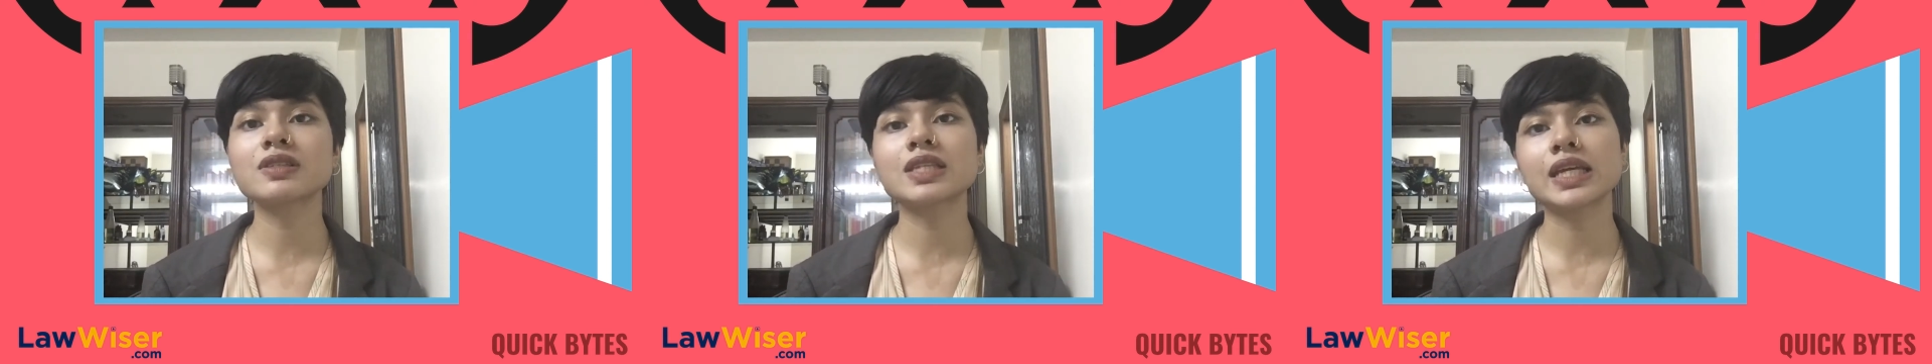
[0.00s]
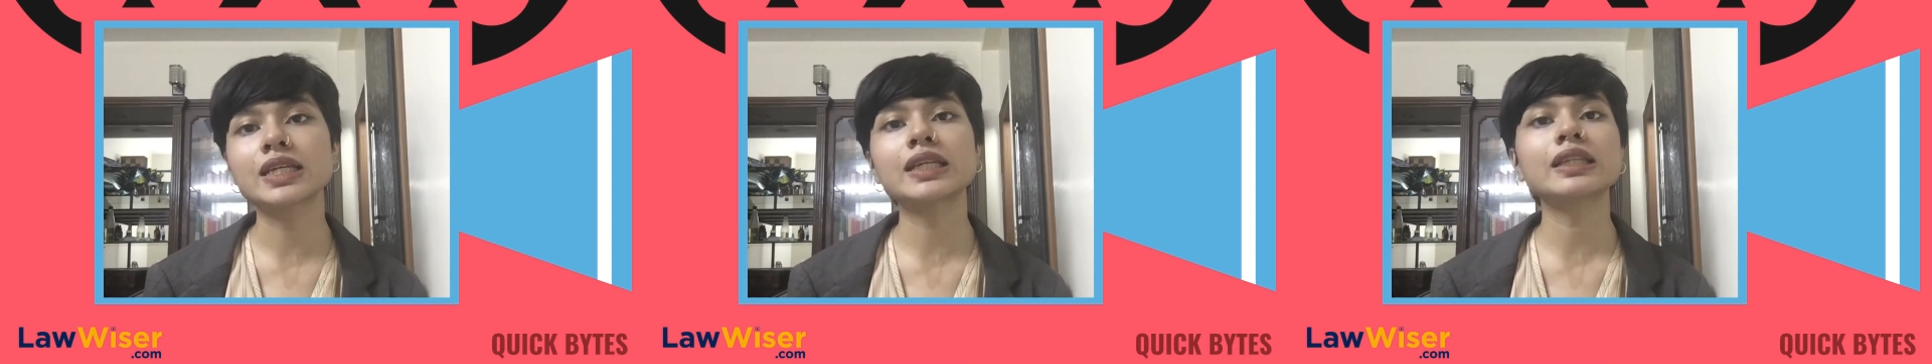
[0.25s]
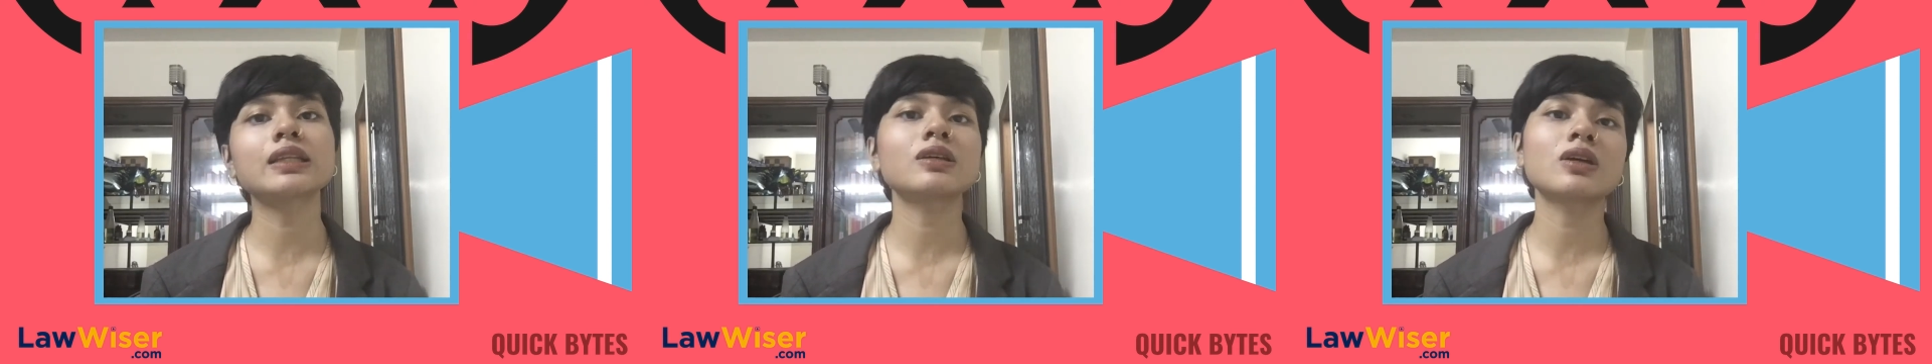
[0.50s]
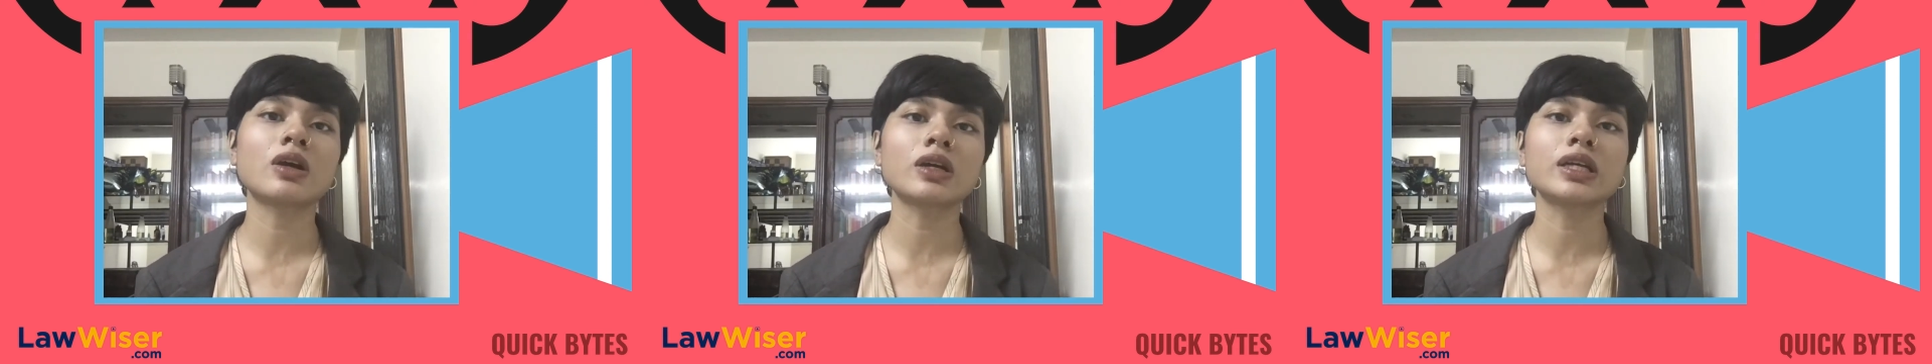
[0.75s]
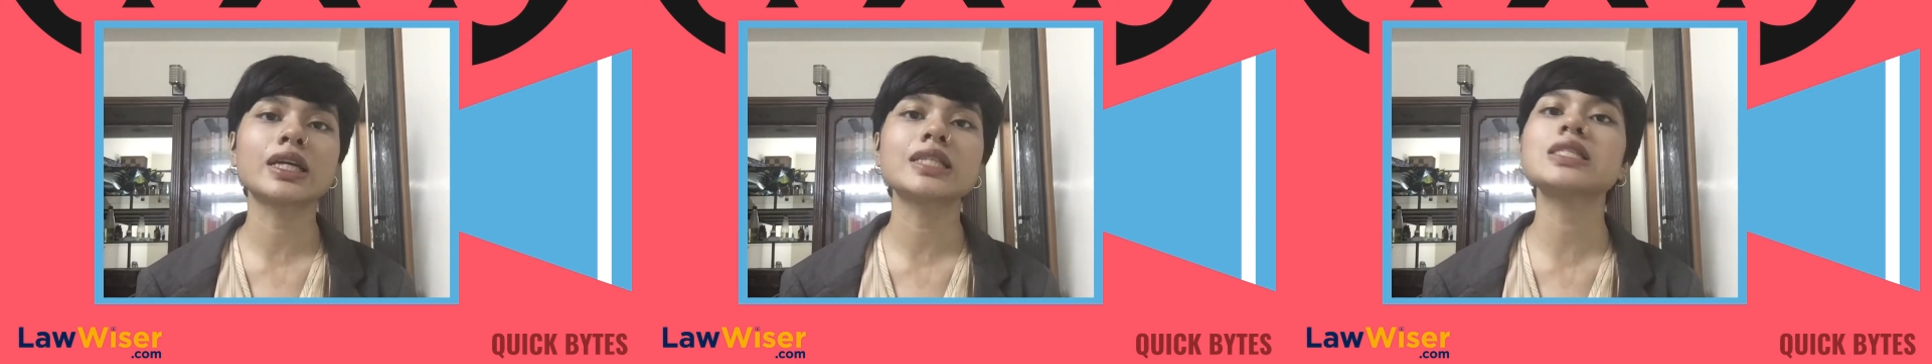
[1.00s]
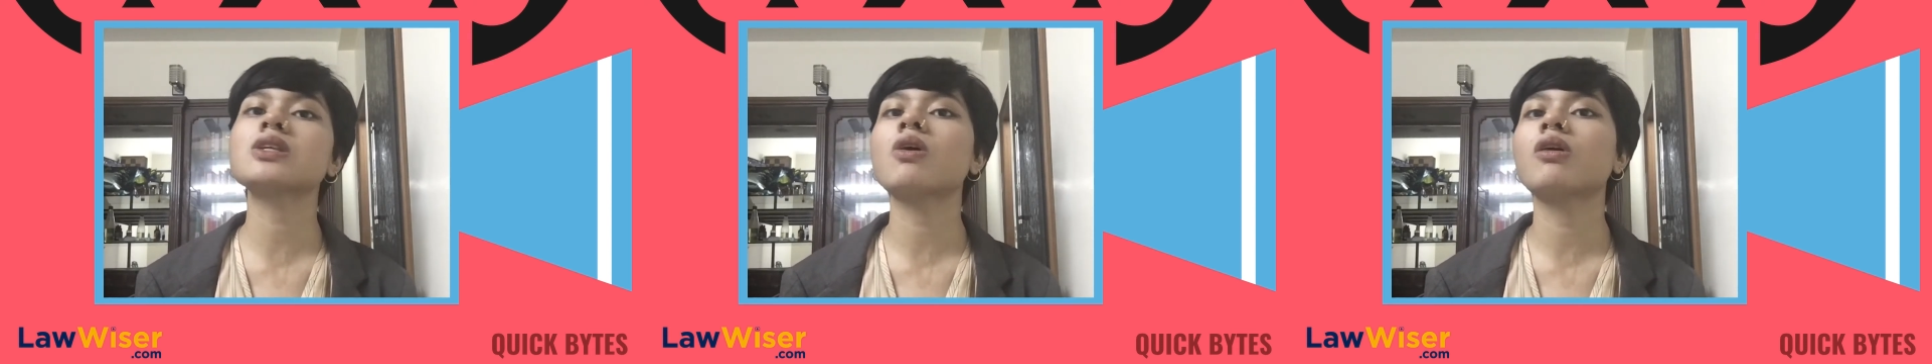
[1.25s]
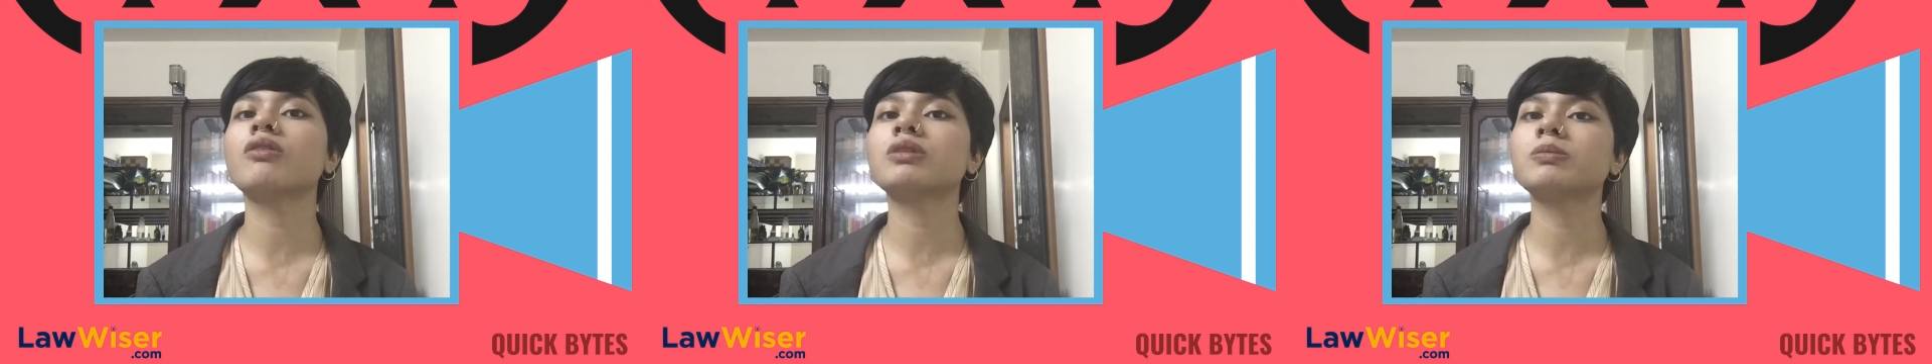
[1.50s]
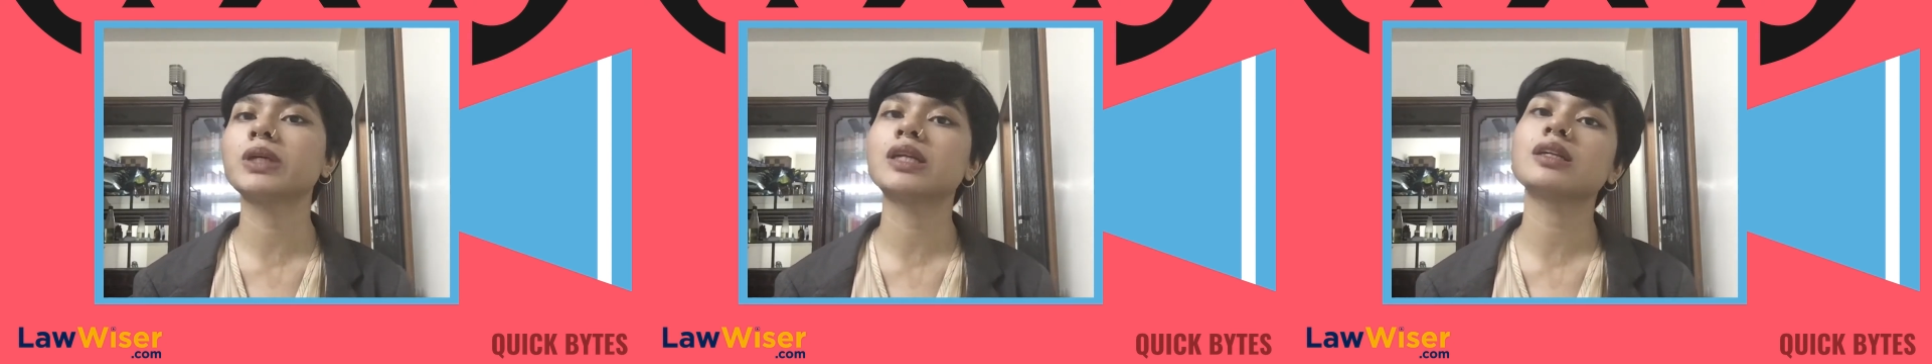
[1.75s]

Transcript: stating that the contents of the plaint